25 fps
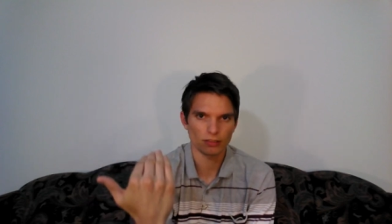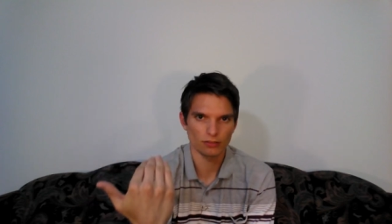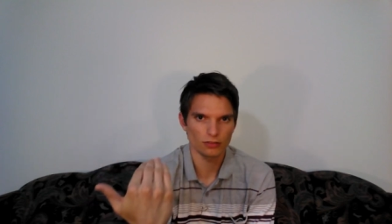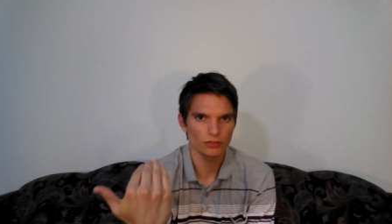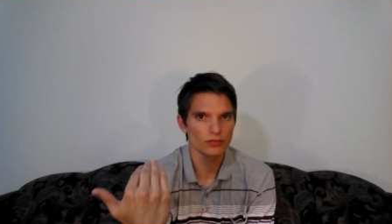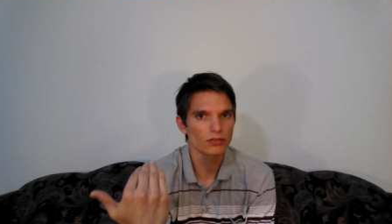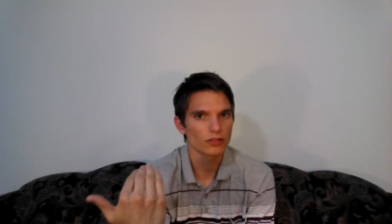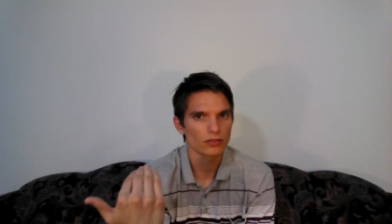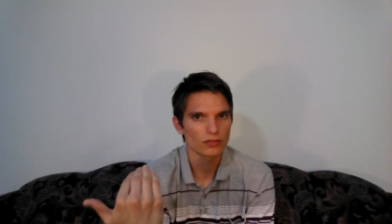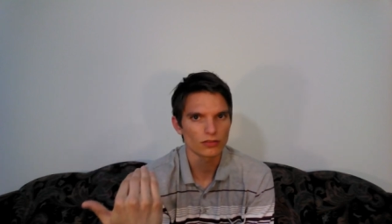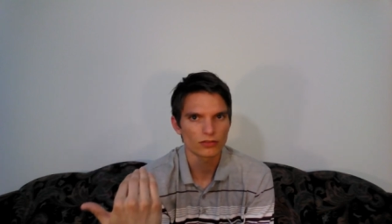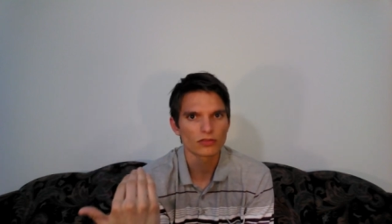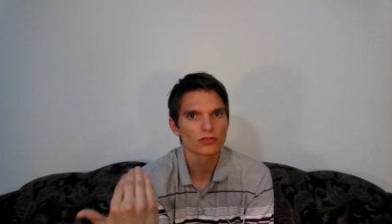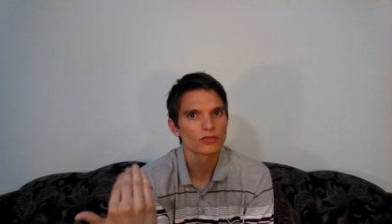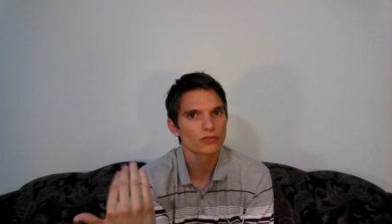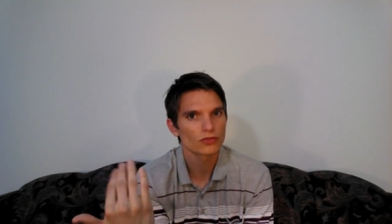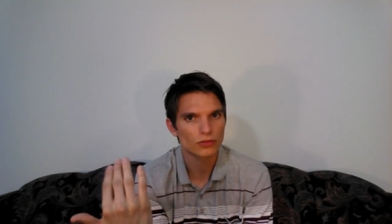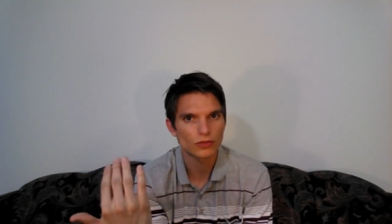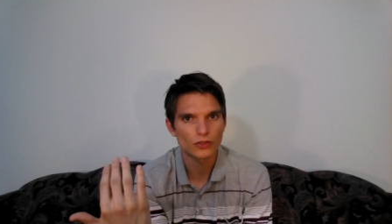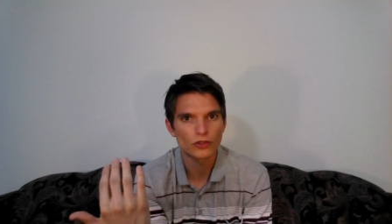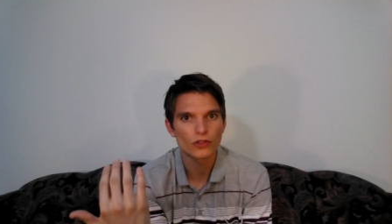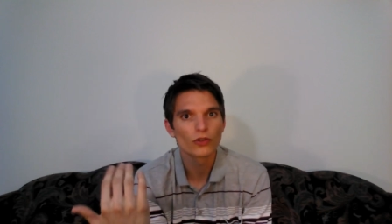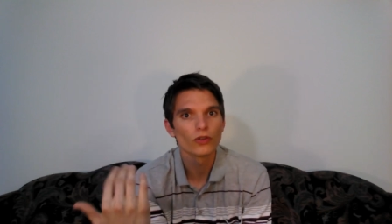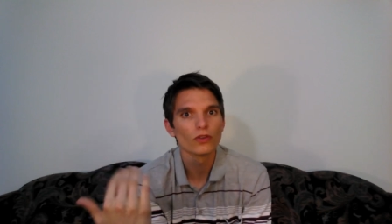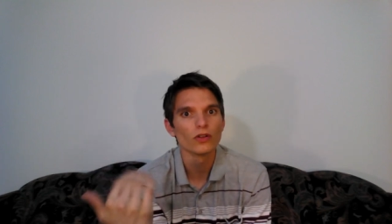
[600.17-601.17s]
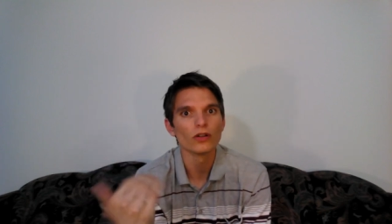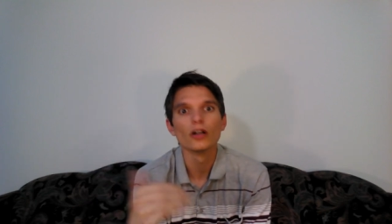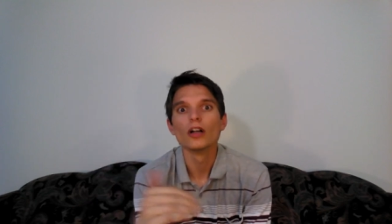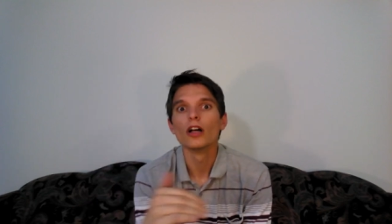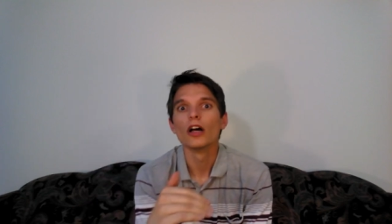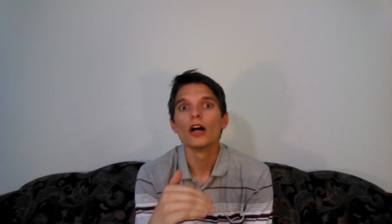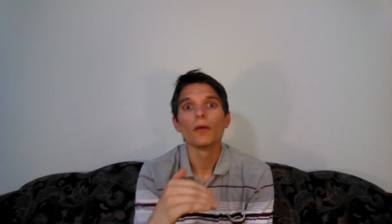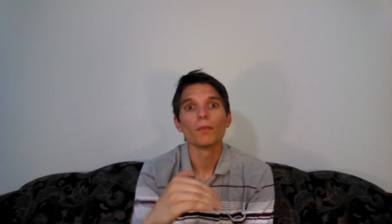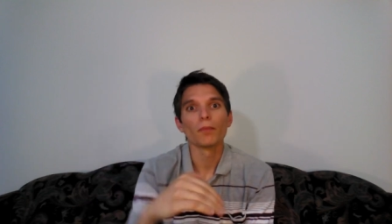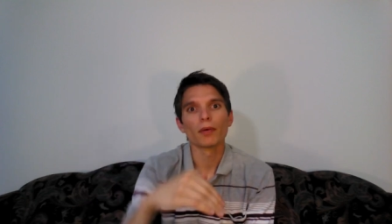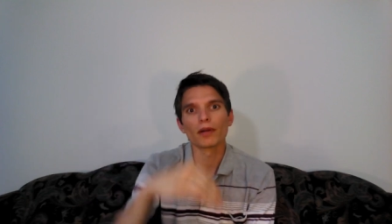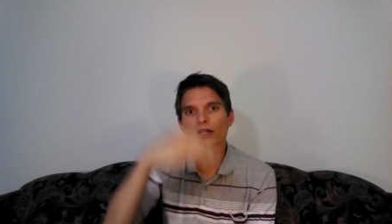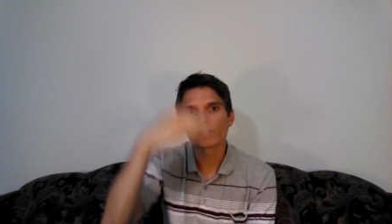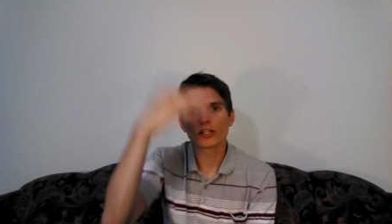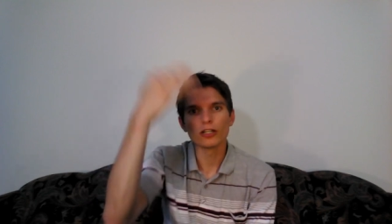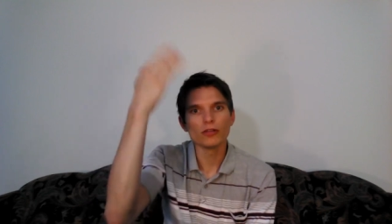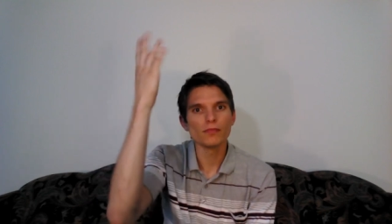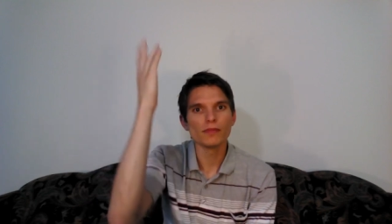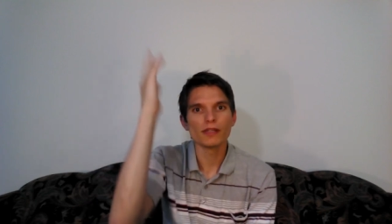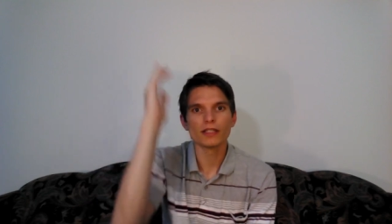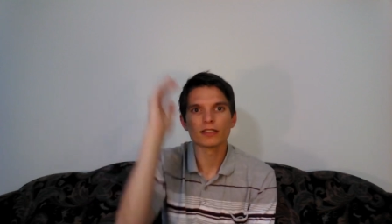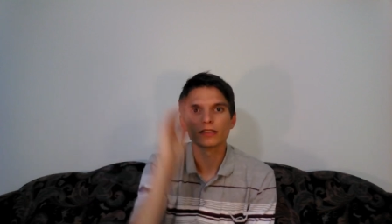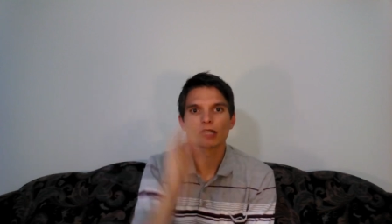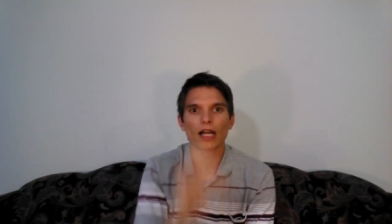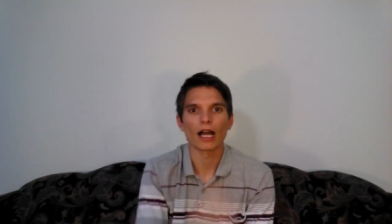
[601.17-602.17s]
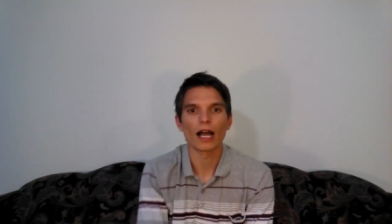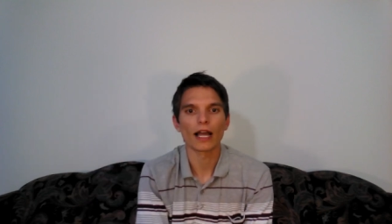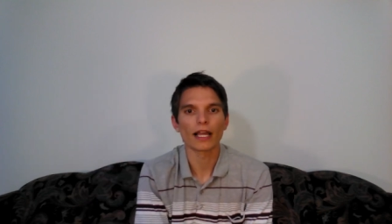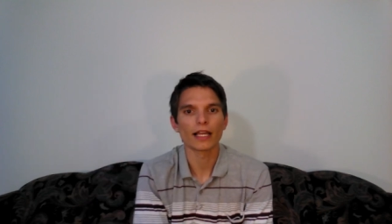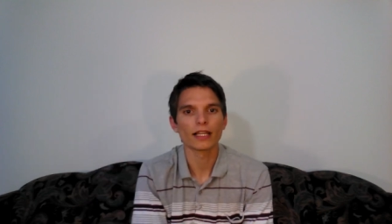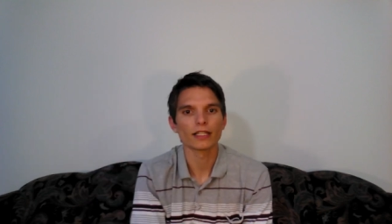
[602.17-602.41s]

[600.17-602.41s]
that's true, but it could be as high as